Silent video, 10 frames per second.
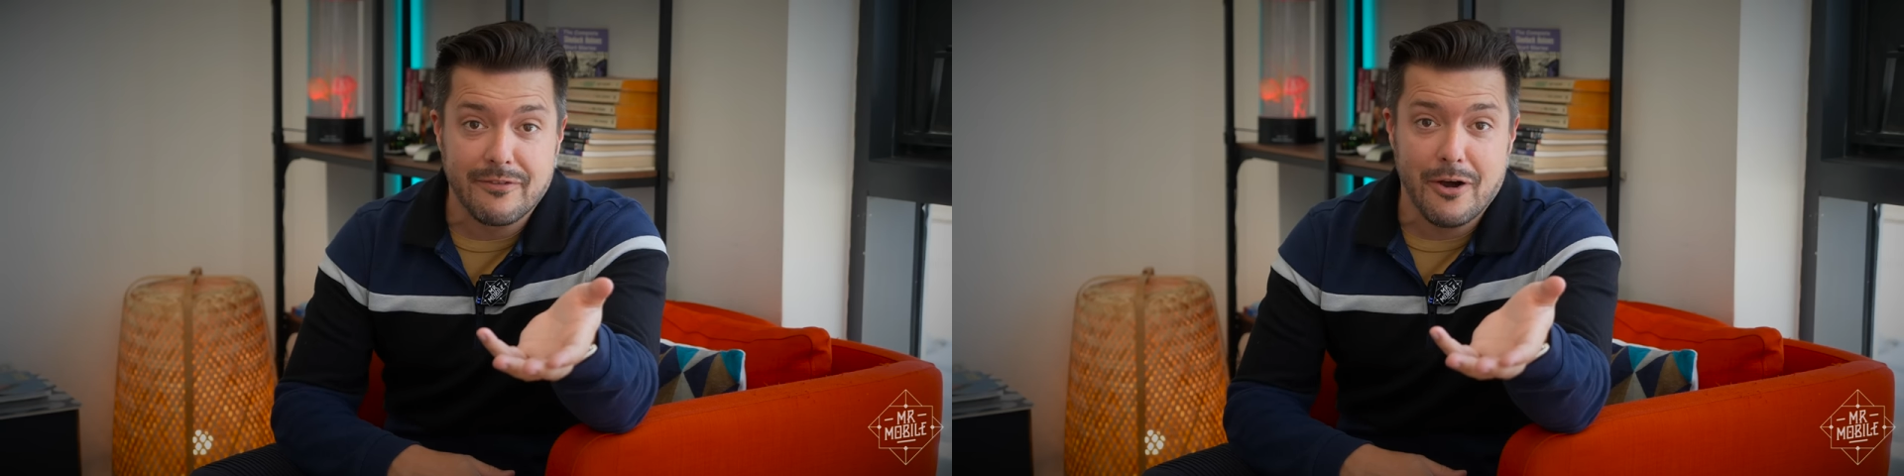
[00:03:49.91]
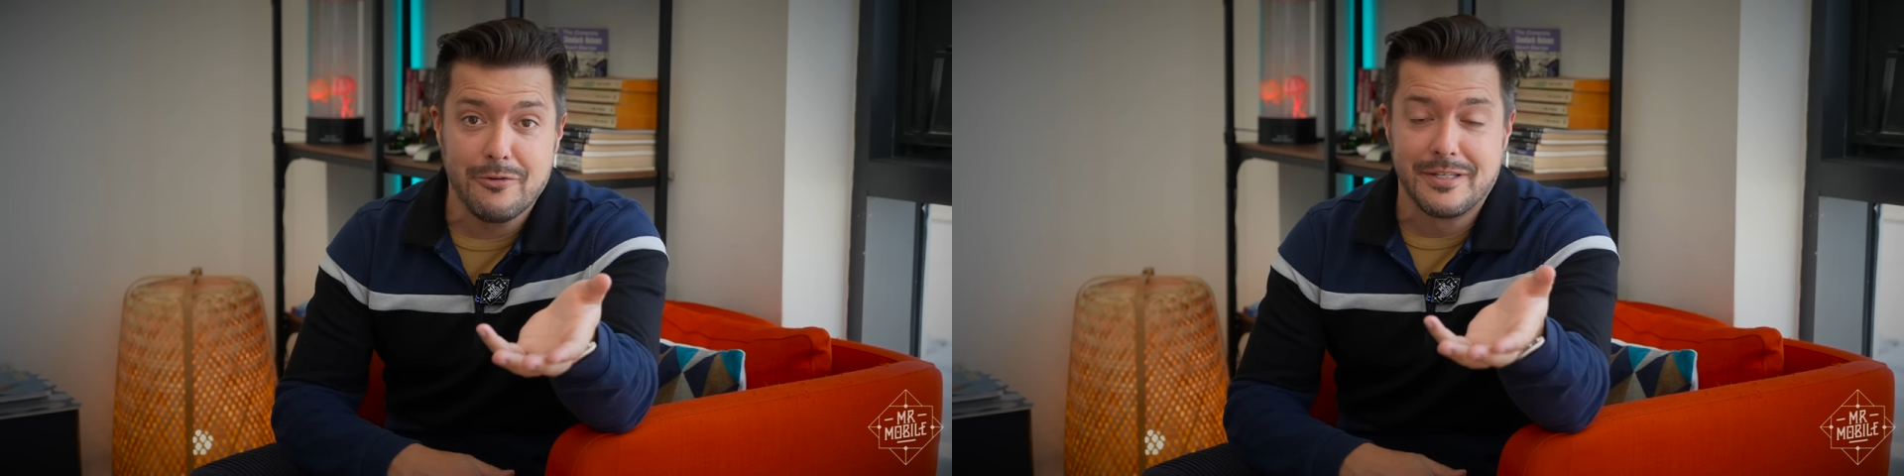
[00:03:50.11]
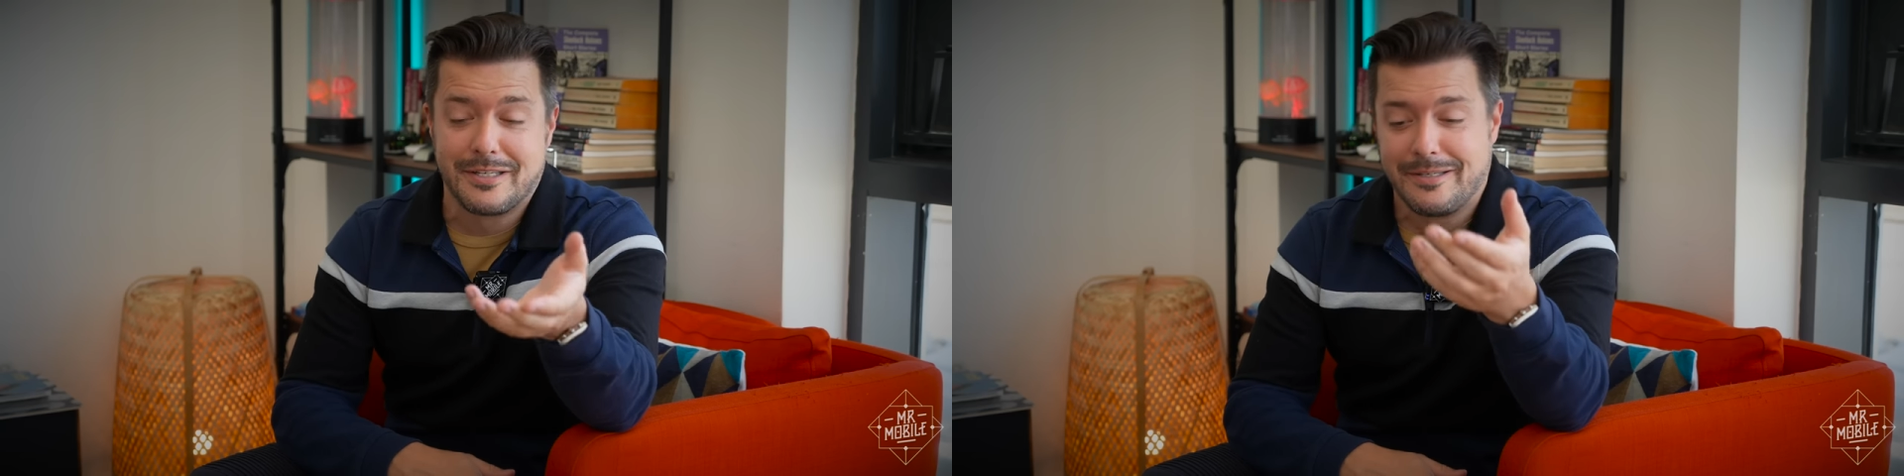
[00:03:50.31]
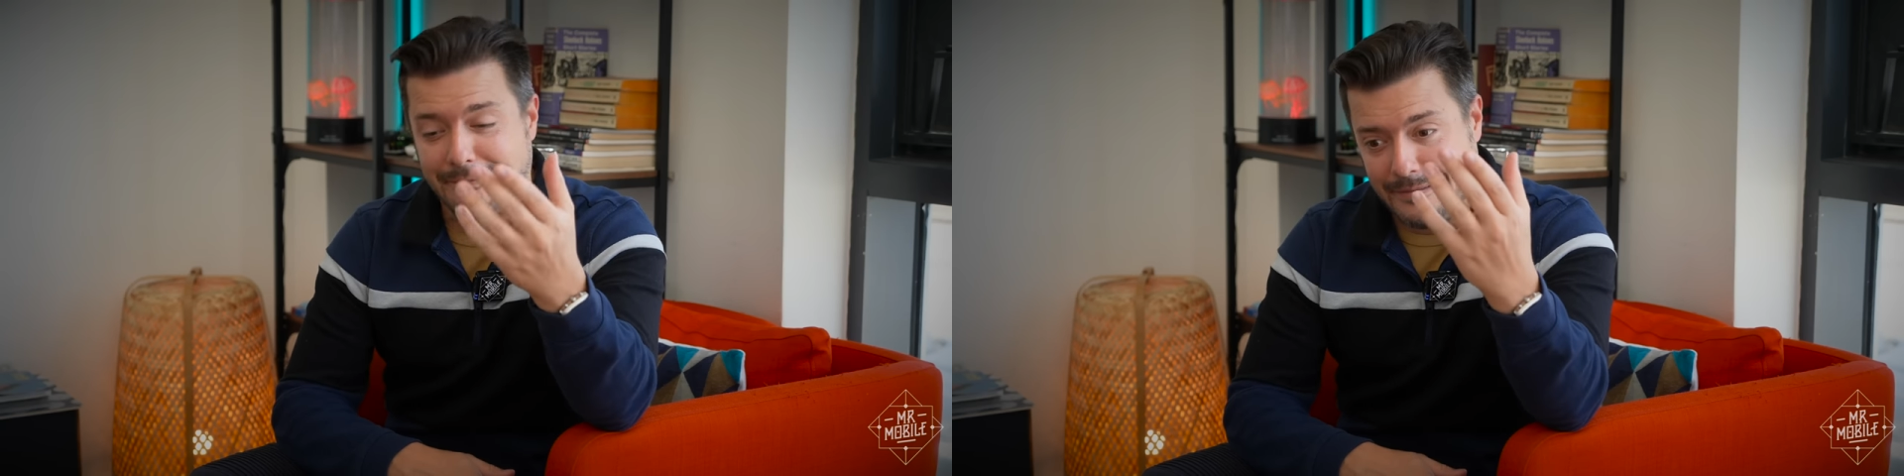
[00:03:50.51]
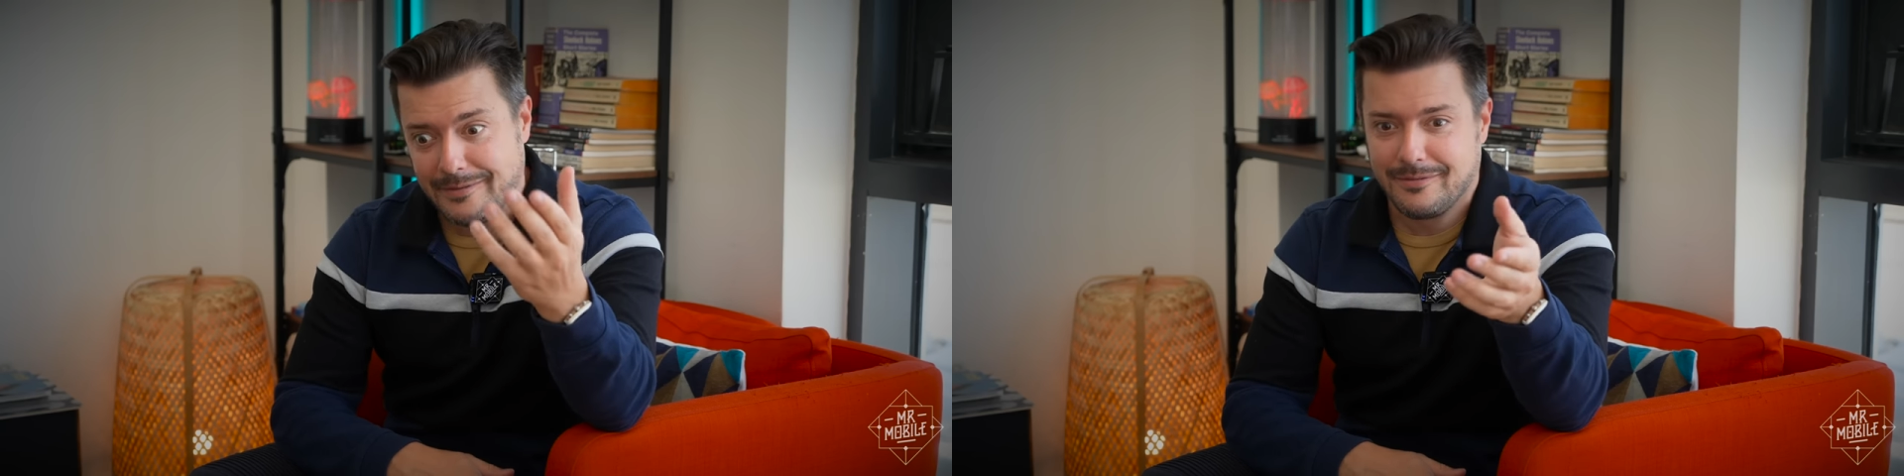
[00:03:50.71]
phones?
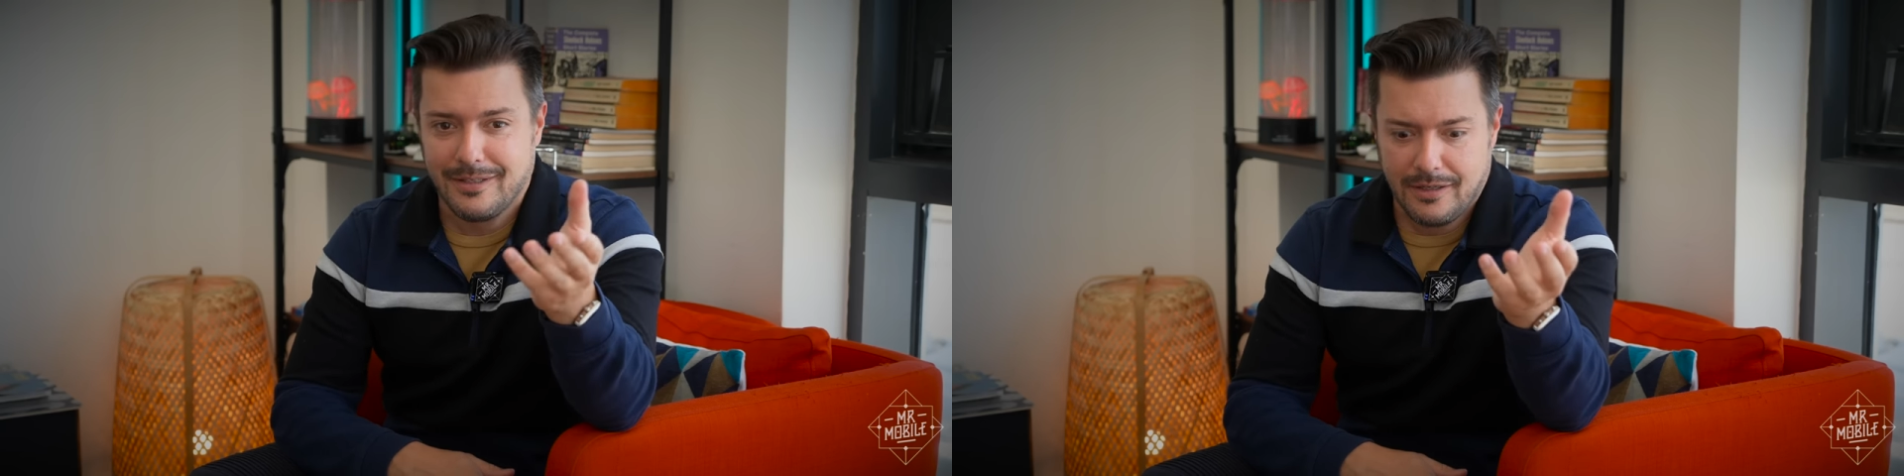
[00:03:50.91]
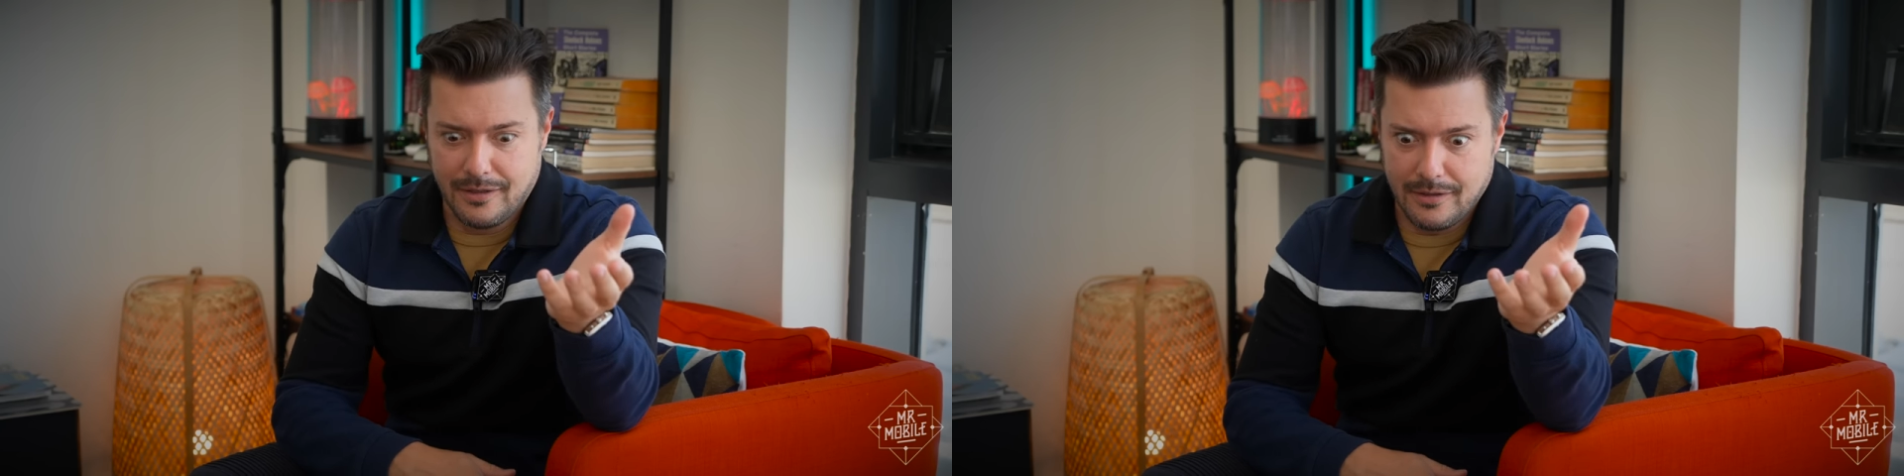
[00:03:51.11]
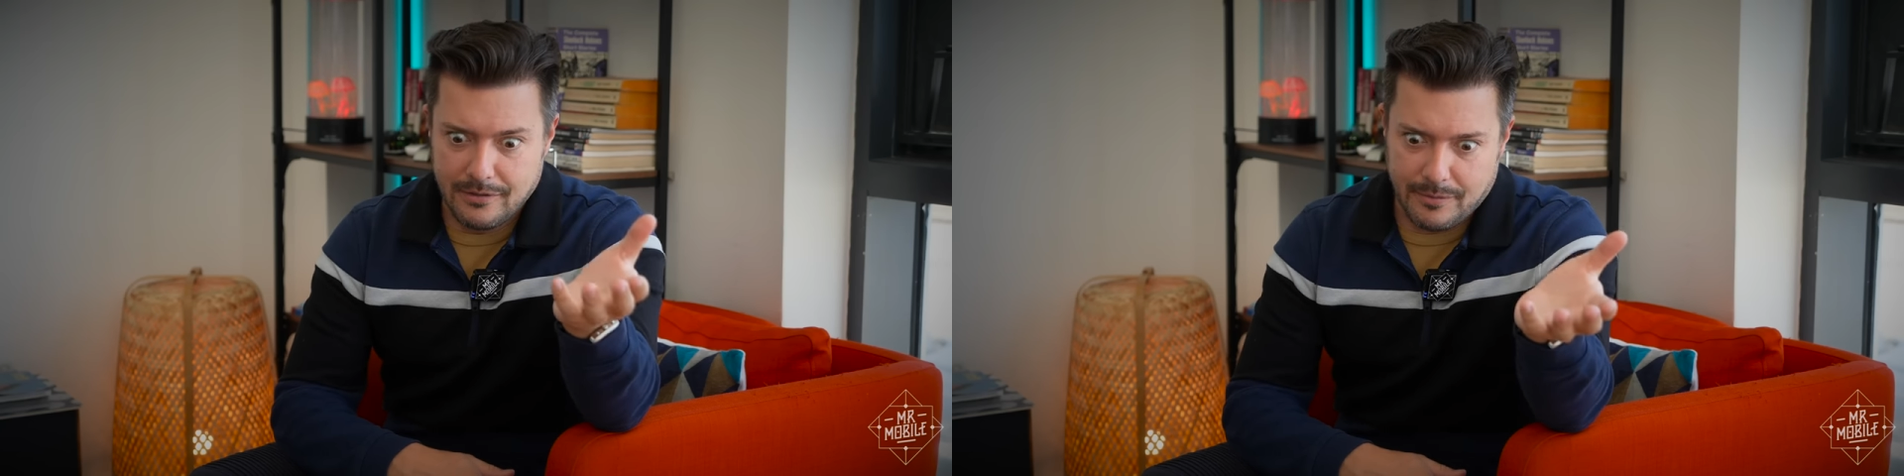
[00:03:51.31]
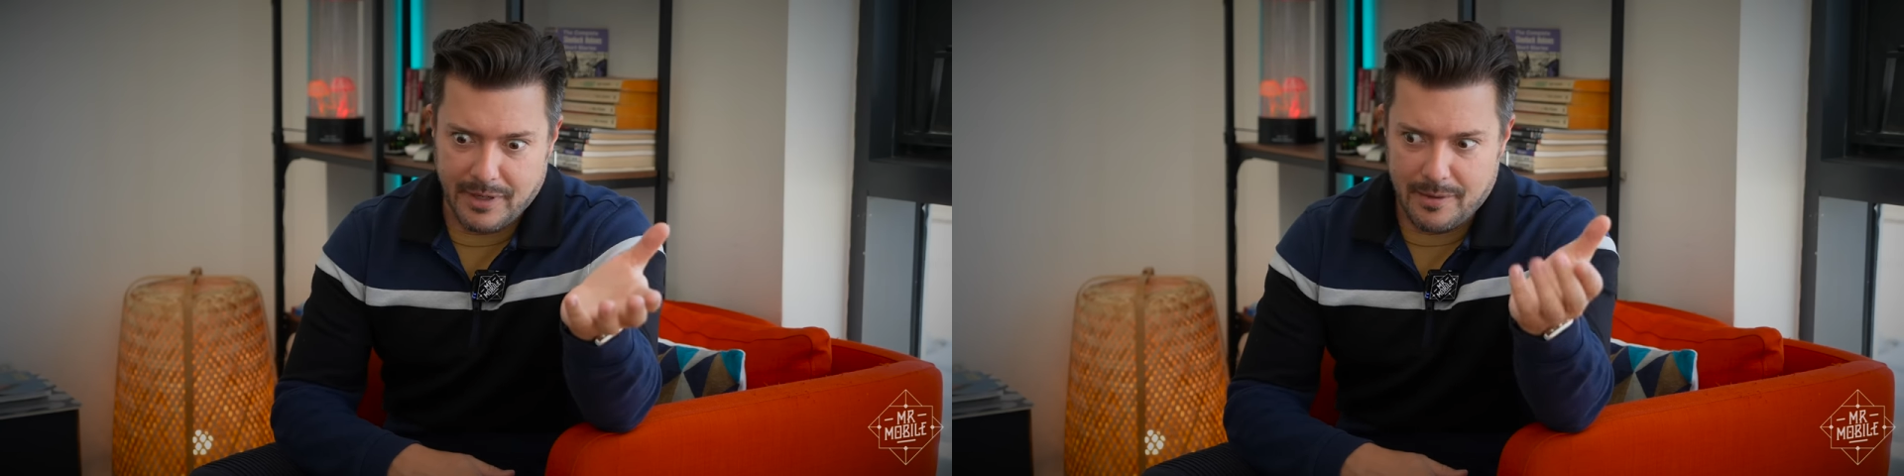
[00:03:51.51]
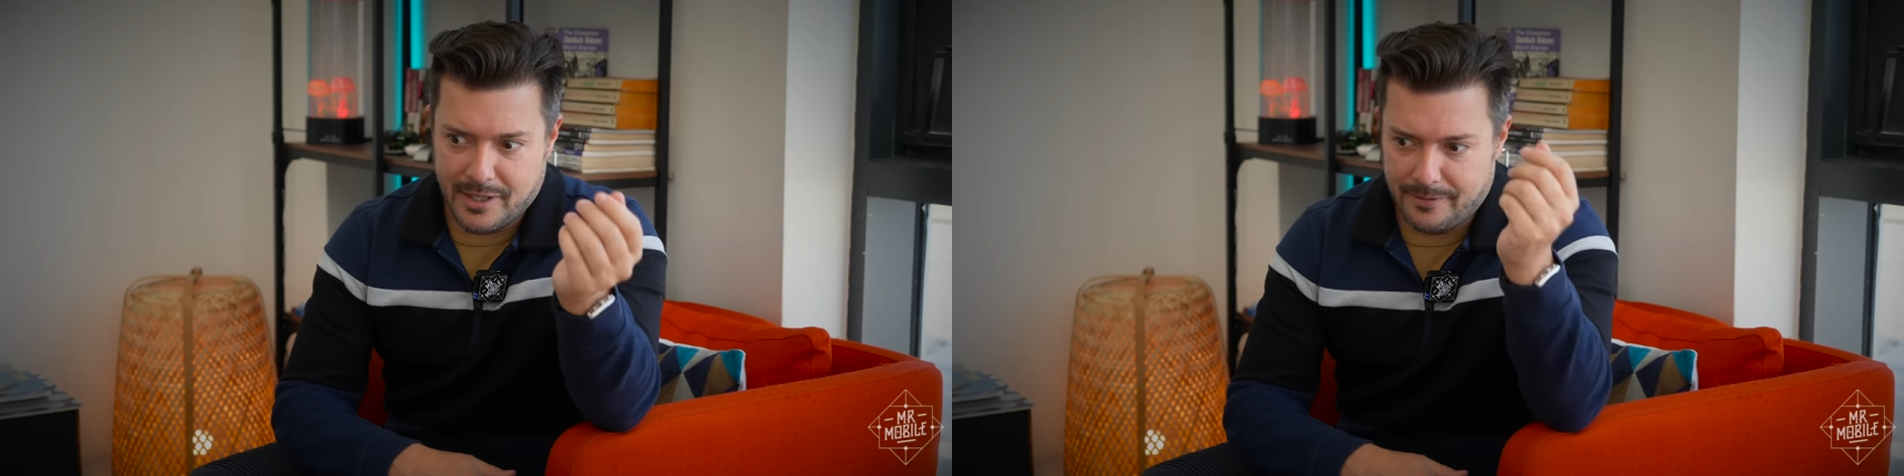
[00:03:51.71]
Well,
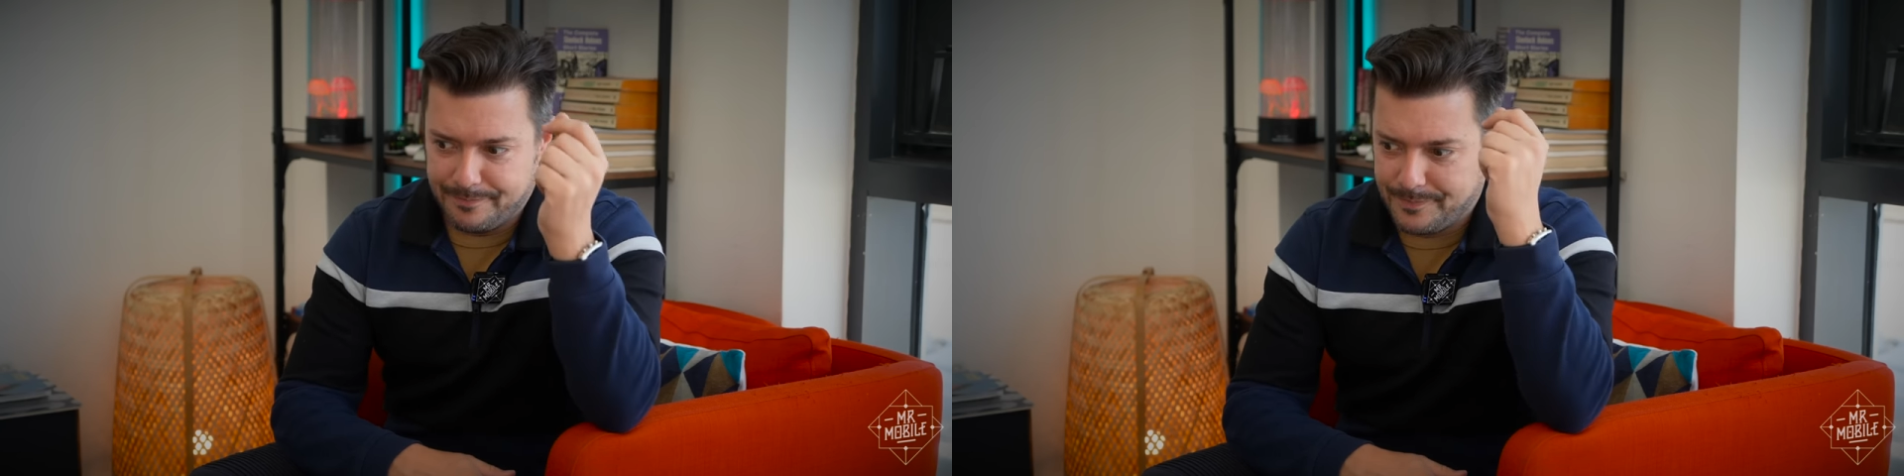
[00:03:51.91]
maybe.